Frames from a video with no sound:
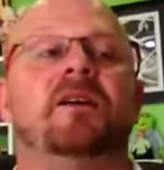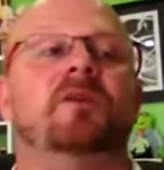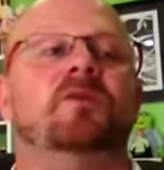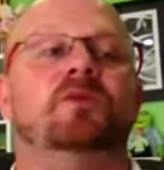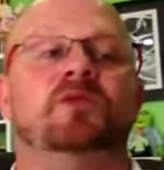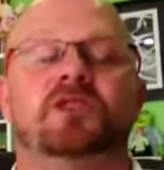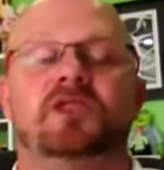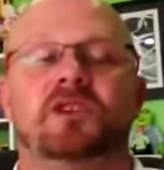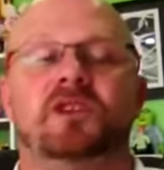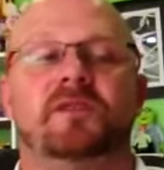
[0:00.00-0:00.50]

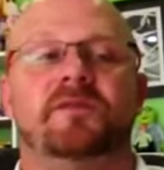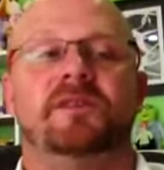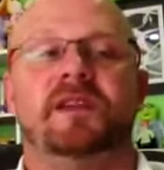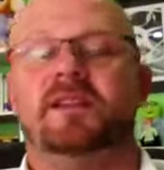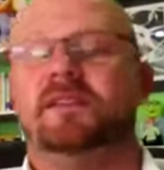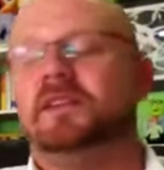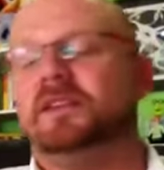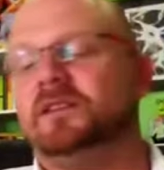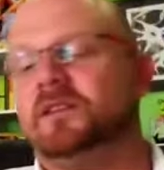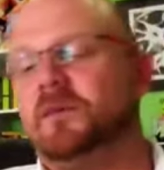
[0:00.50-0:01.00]
which can
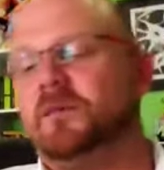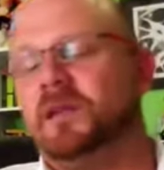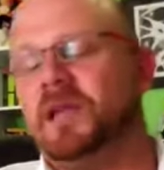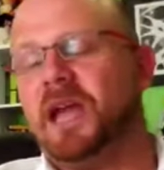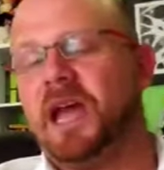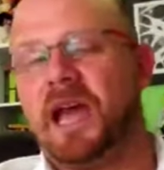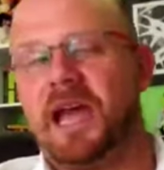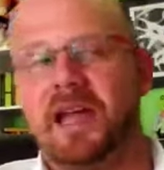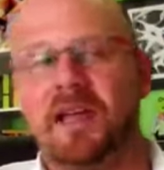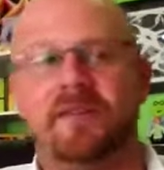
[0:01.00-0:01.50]
affect things like
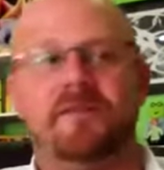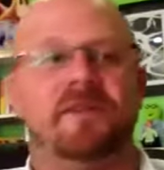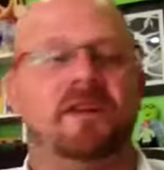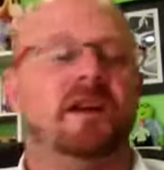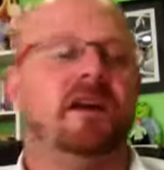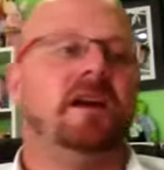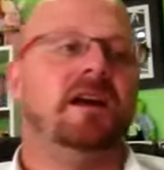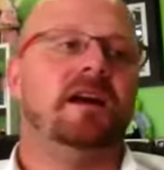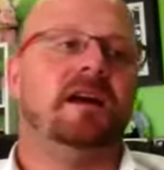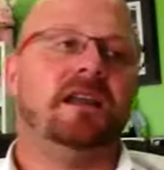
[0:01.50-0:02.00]

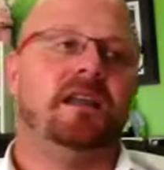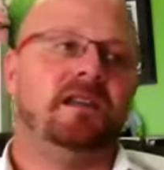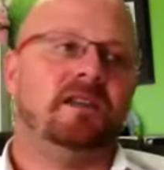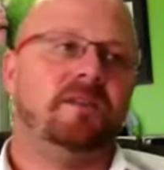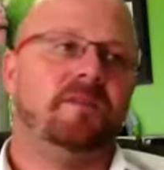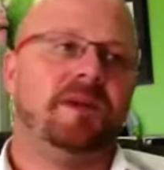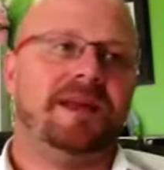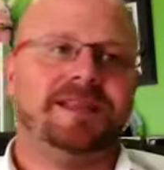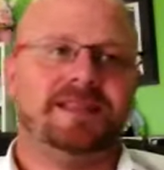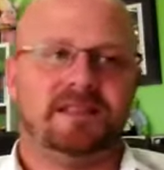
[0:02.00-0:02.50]
behaviour and
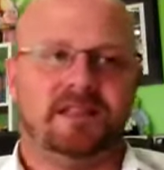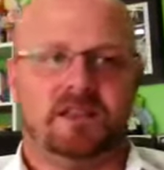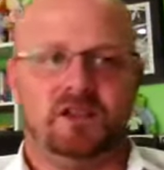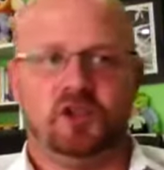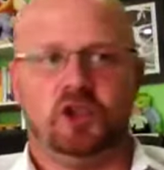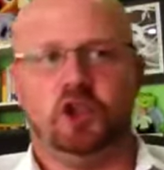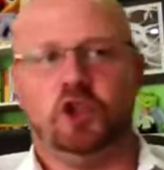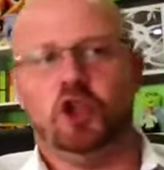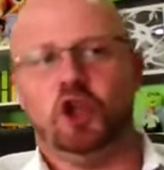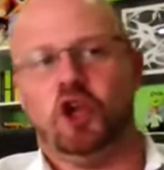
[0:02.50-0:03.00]
capacity to
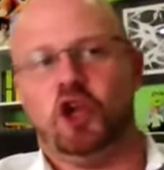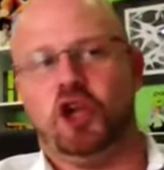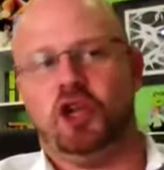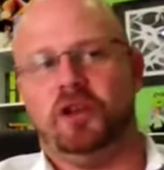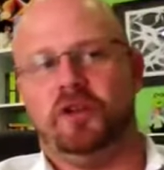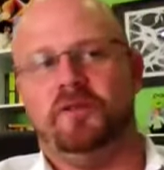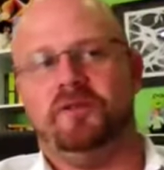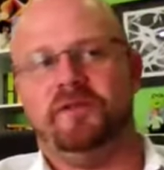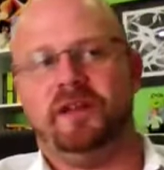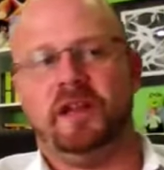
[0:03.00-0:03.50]
learn
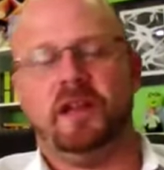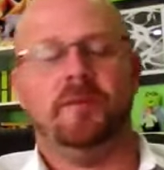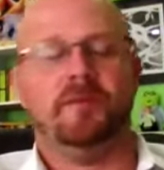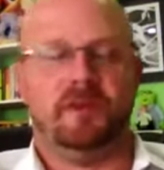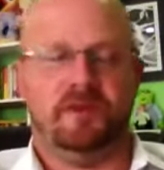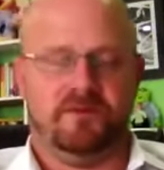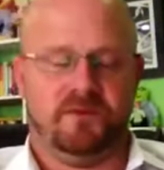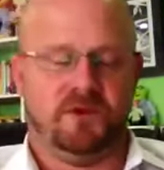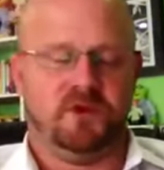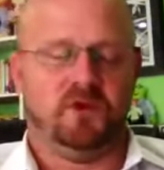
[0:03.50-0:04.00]
and develop,
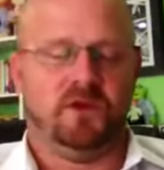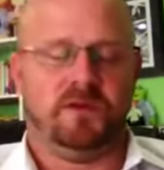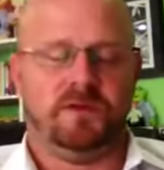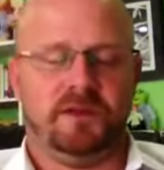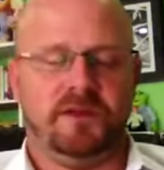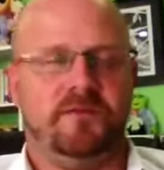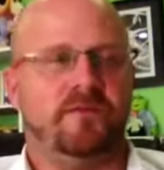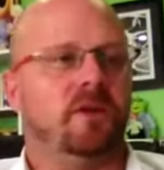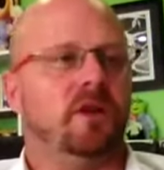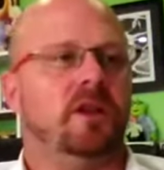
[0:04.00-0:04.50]
if we're talking about
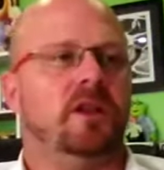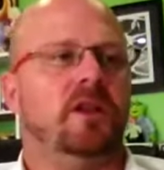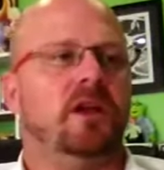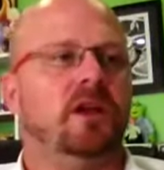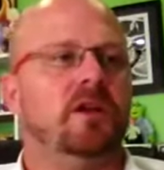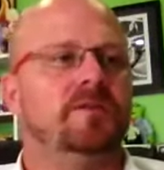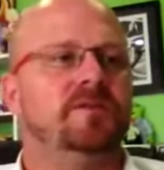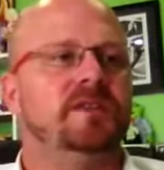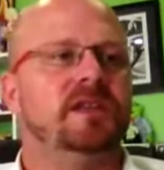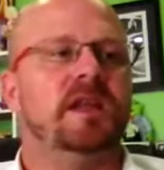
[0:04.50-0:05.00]
the frontal
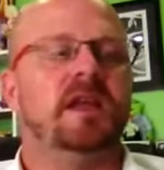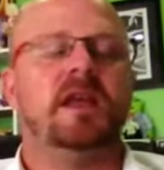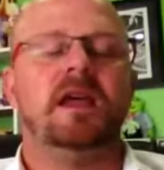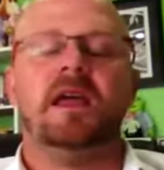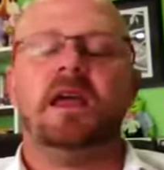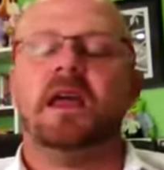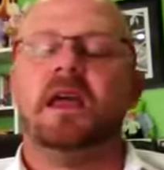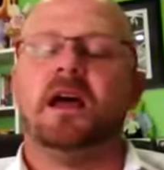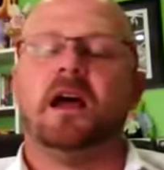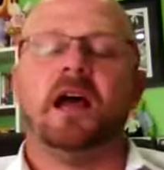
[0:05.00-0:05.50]
lobes.
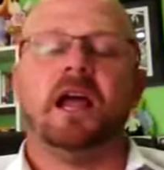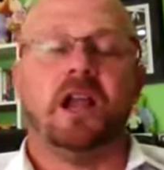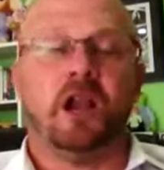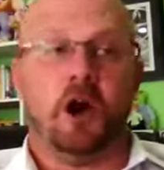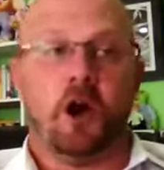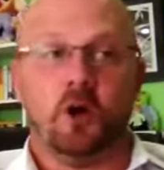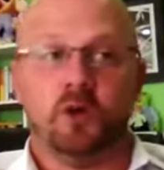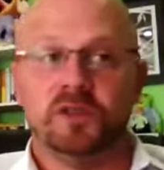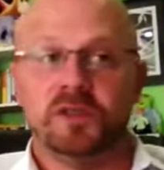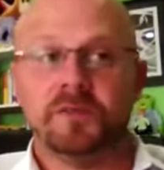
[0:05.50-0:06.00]
And
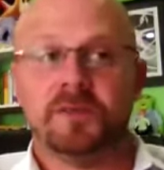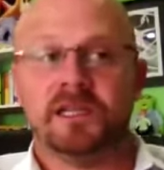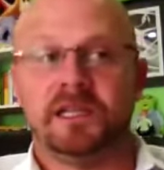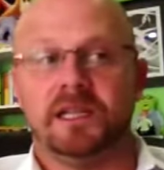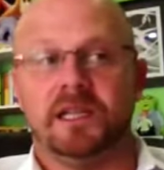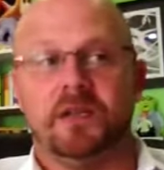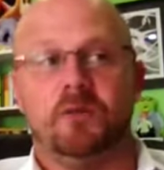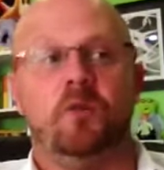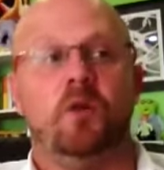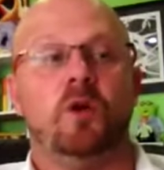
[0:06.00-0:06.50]

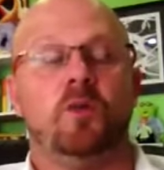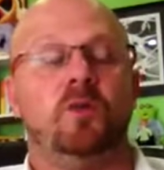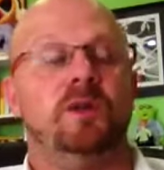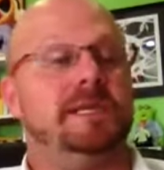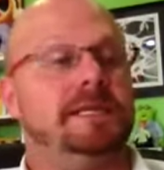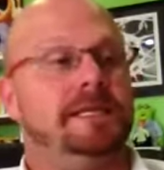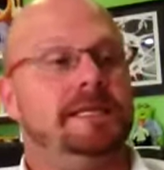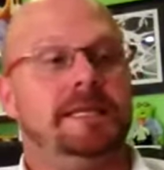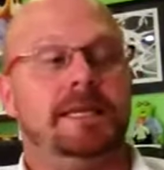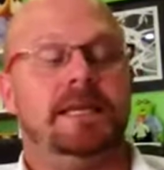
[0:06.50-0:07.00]
ultimately what we
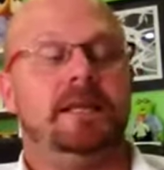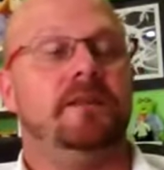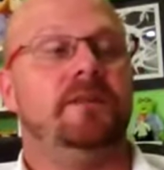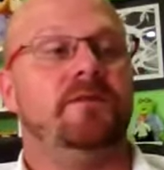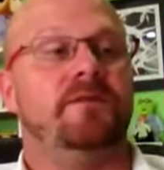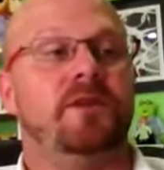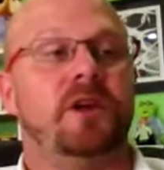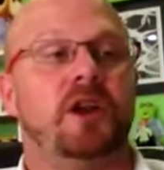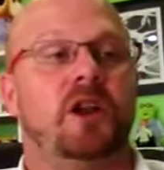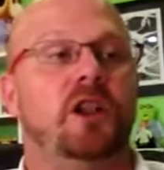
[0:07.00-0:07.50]
see in the
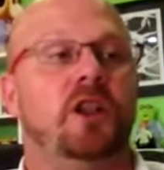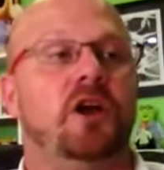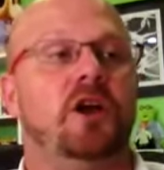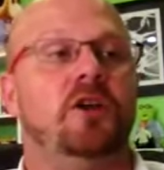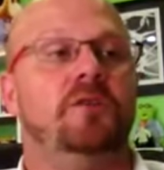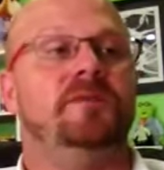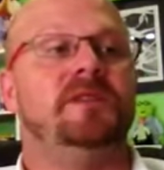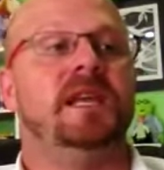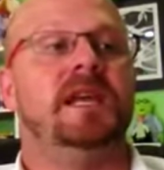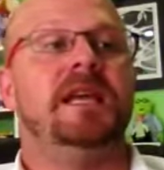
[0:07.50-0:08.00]
frontal
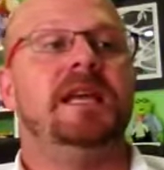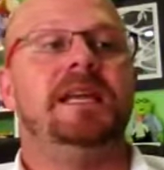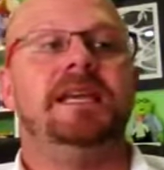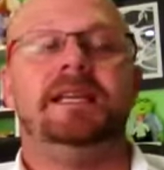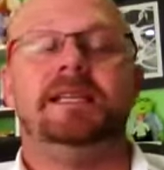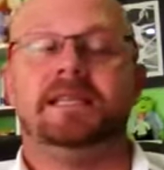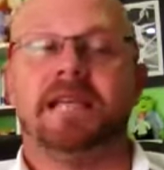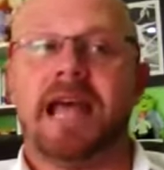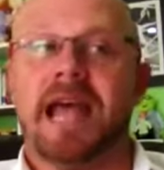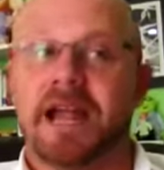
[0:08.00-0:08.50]
lobes
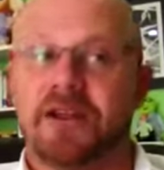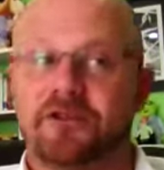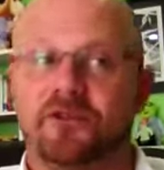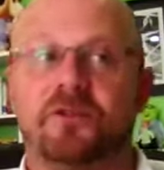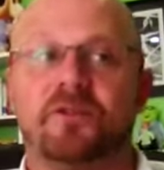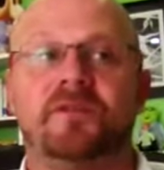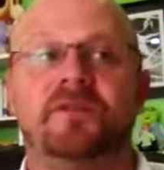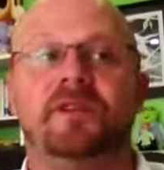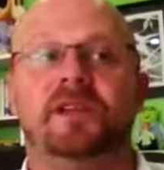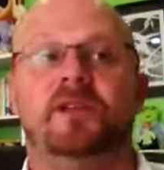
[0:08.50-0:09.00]
is
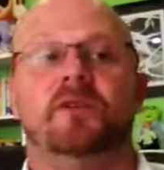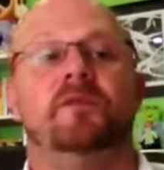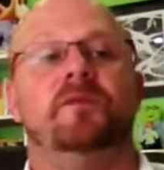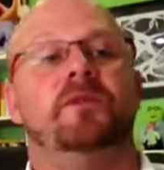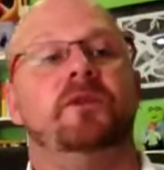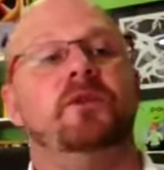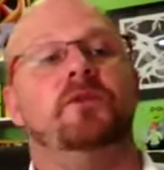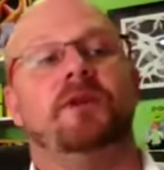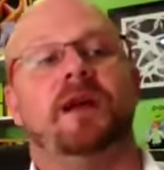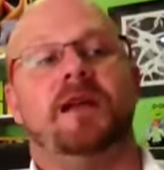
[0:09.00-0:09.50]
atrophy of
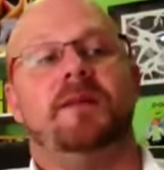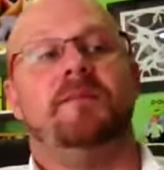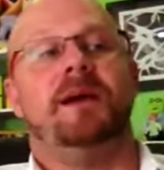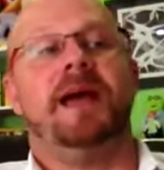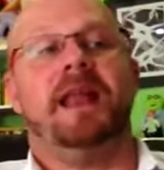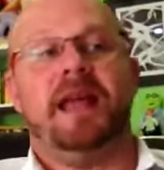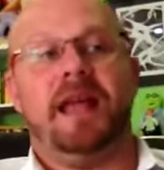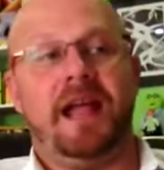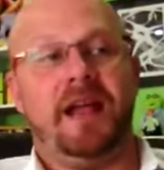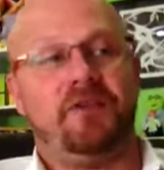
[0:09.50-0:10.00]
the grey
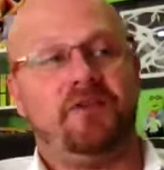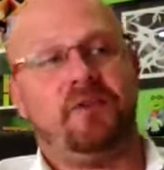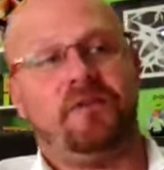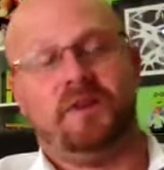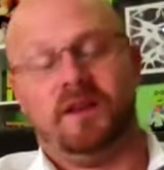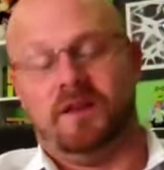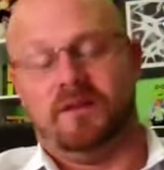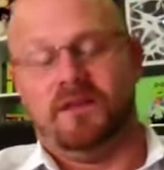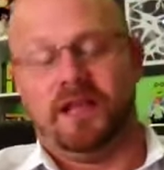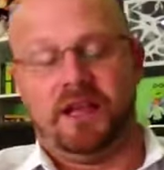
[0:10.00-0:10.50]
matter,
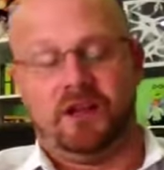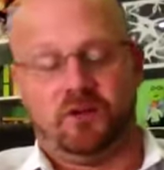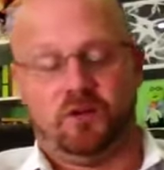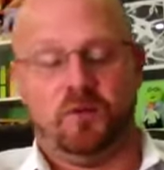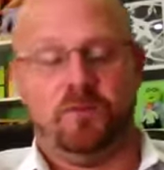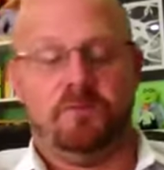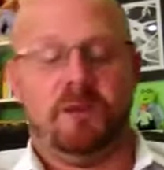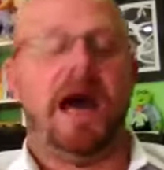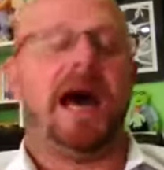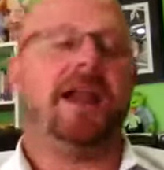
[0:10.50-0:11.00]
atrophy of the actual
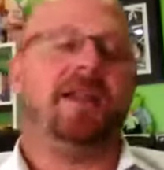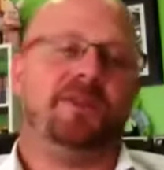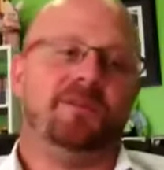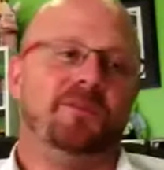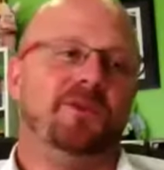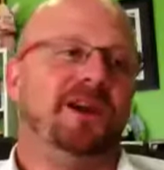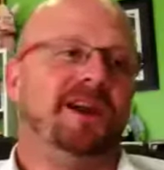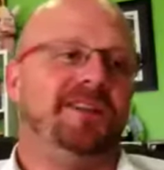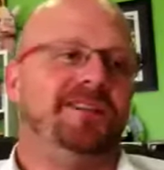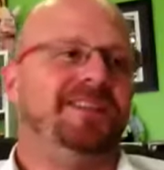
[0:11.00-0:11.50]
part of the
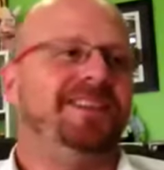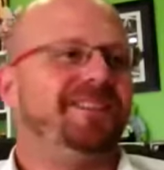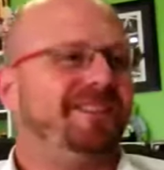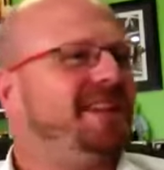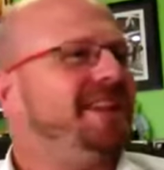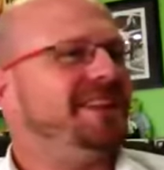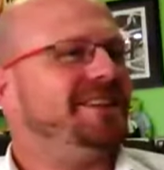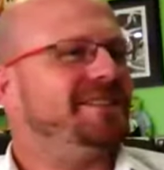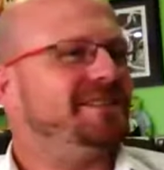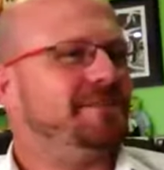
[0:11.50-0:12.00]
brain that
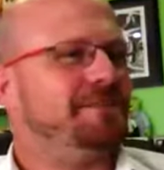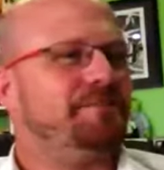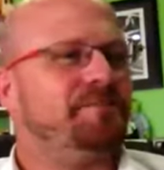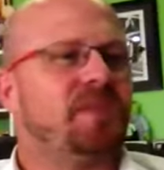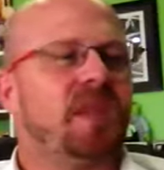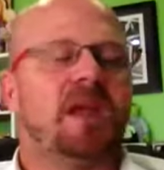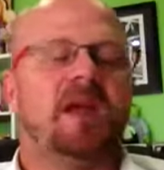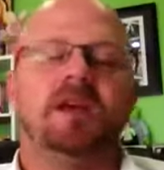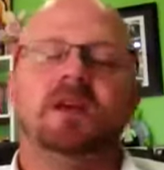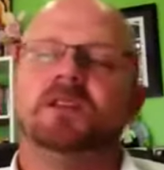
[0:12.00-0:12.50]
thinks.
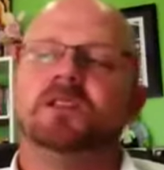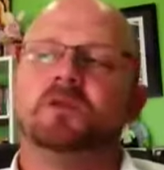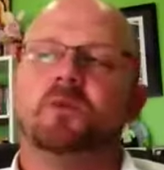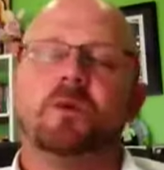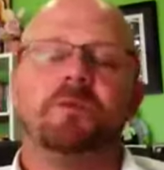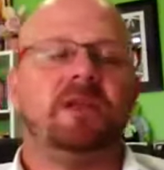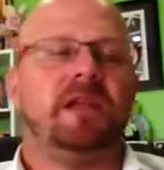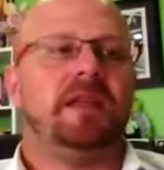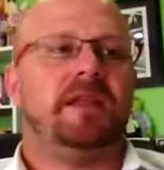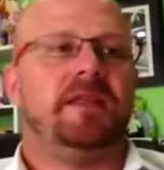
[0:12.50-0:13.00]
So
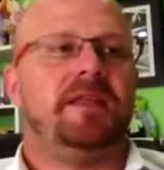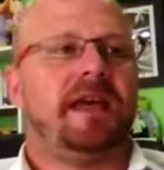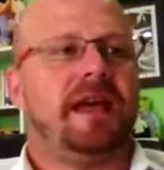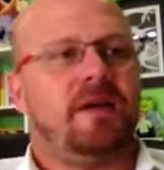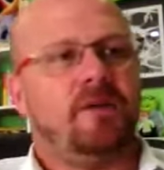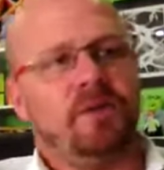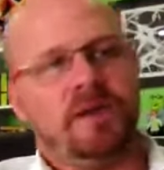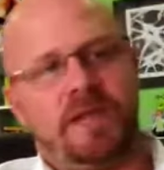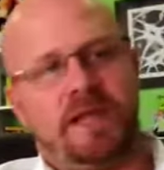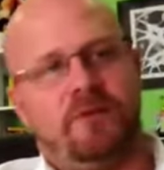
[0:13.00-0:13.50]
when we get
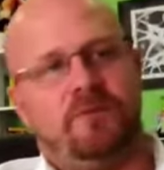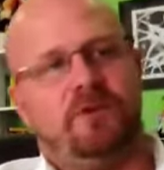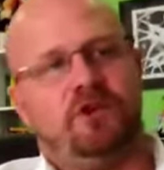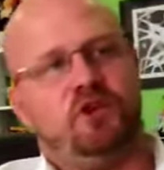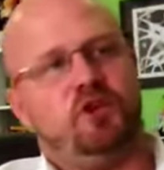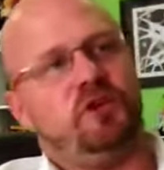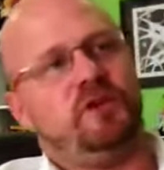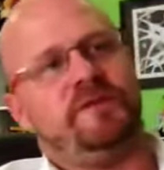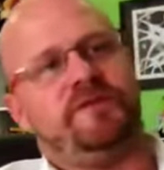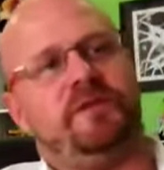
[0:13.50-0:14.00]
that, we get
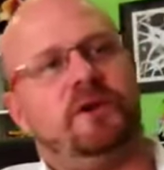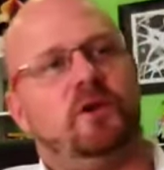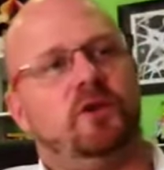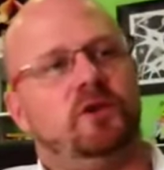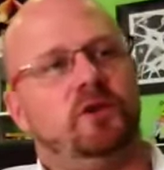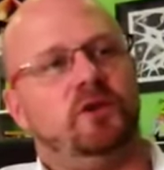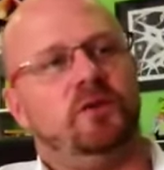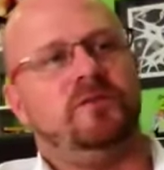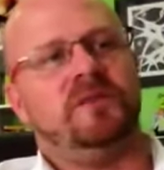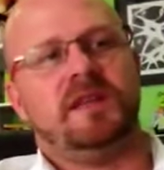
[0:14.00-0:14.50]
reduced
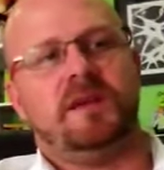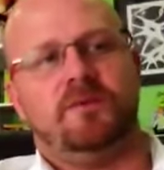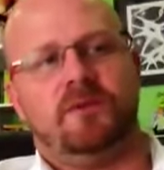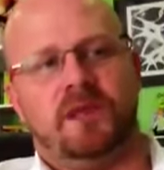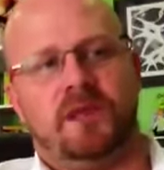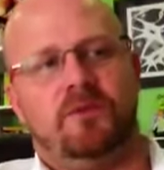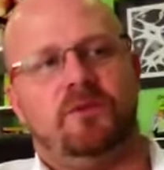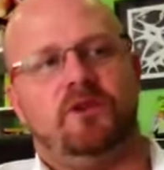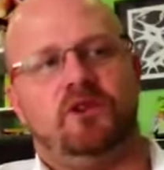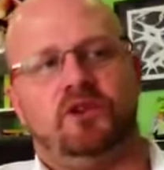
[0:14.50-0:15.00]
volumes and we
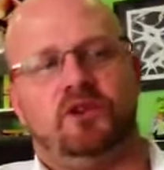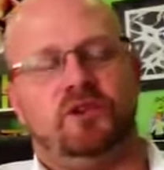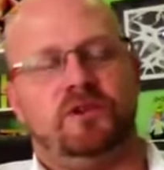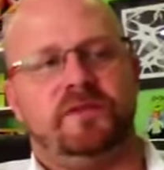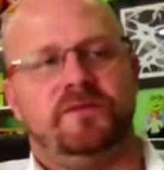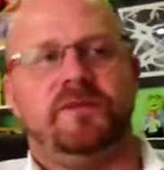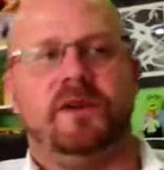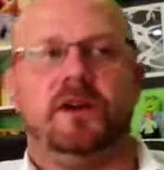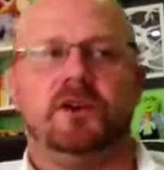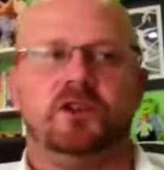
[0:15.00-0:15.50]
get reduced
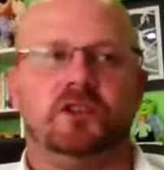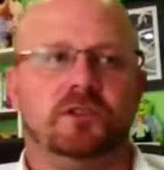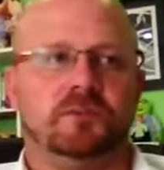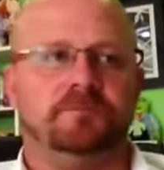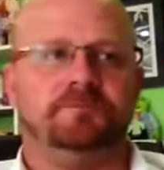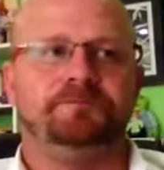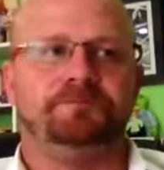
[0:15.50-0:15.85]
function.